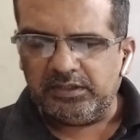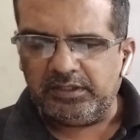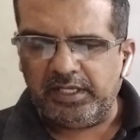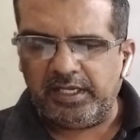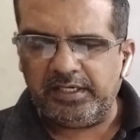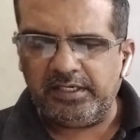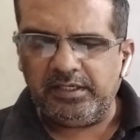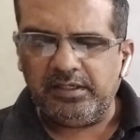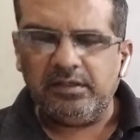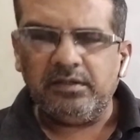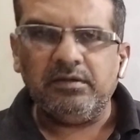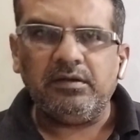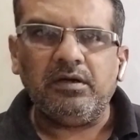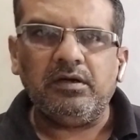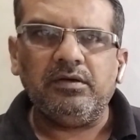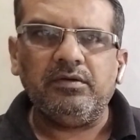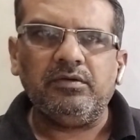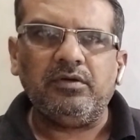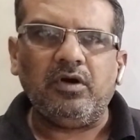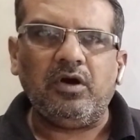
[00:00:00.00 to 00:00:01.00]
then
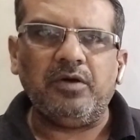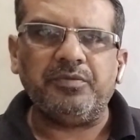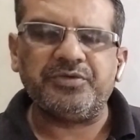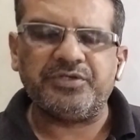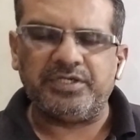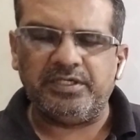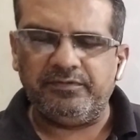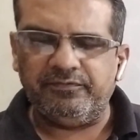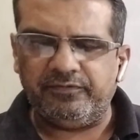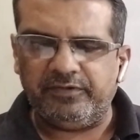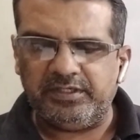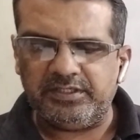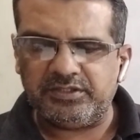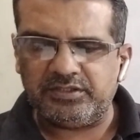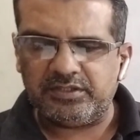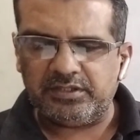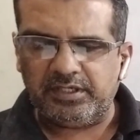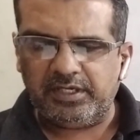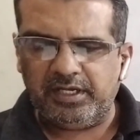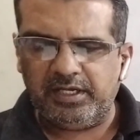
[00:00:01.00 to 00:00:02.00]
option
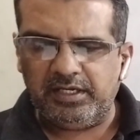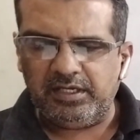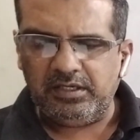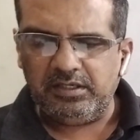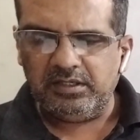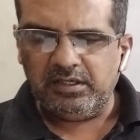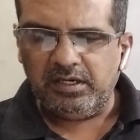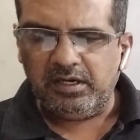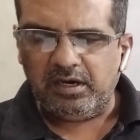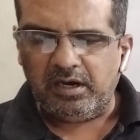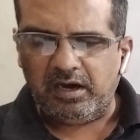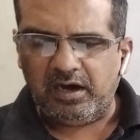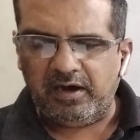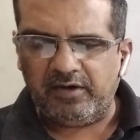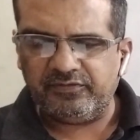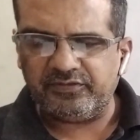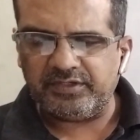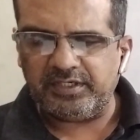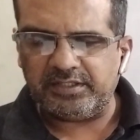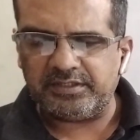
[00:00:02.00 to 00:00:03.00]
first A,
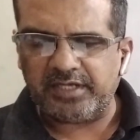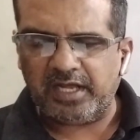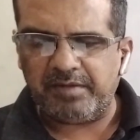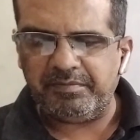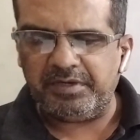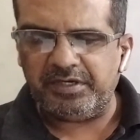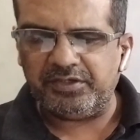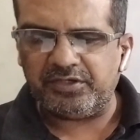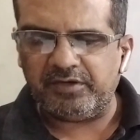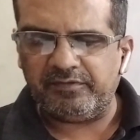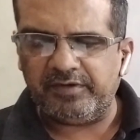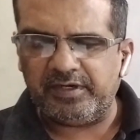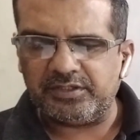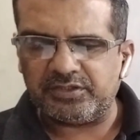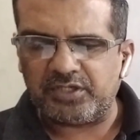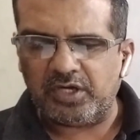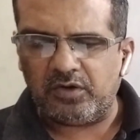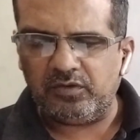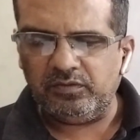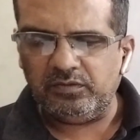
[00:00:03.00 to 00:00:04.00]
after time interval
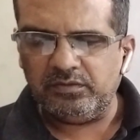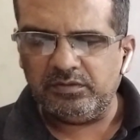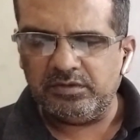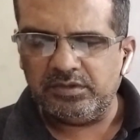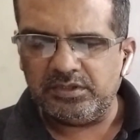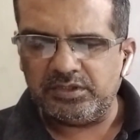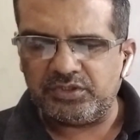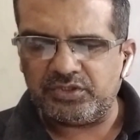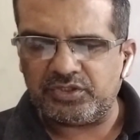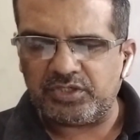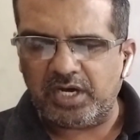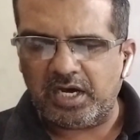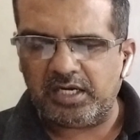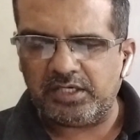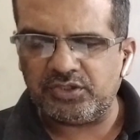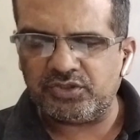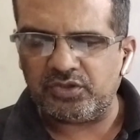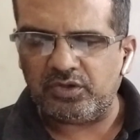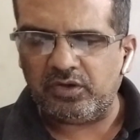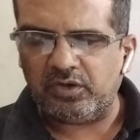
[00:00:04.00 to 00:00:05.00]
tau,
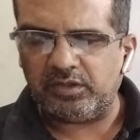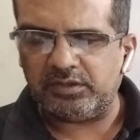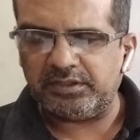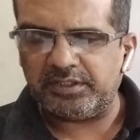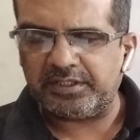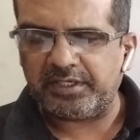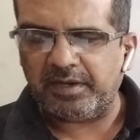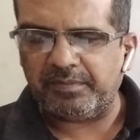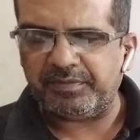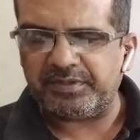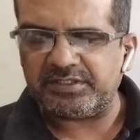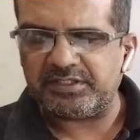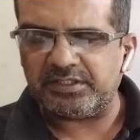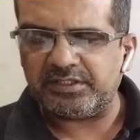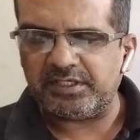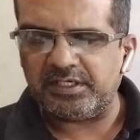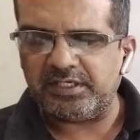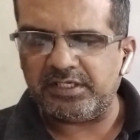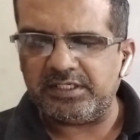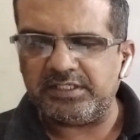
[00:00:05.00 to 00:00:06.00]
charge on the
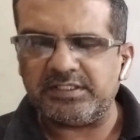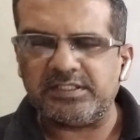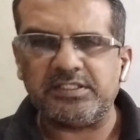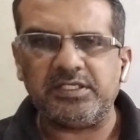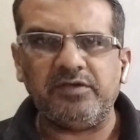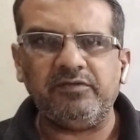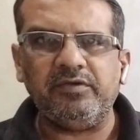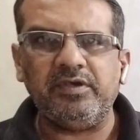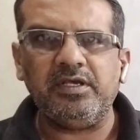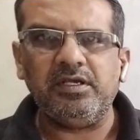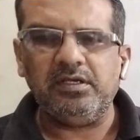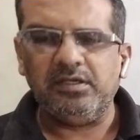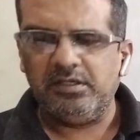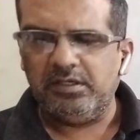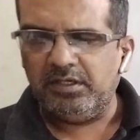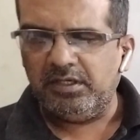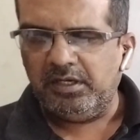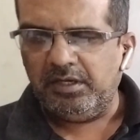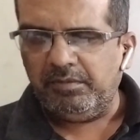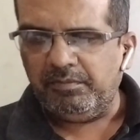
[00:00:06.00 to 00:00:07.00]
capacitor is CV
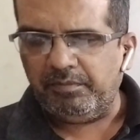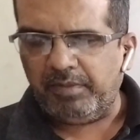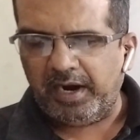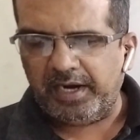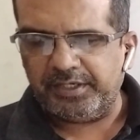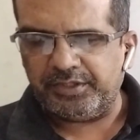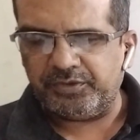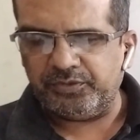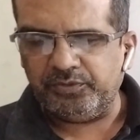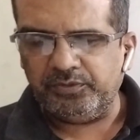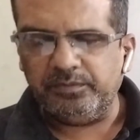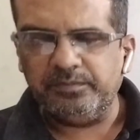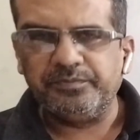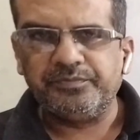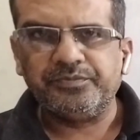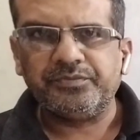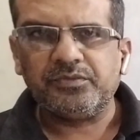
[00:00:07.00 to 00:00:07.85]
by 2.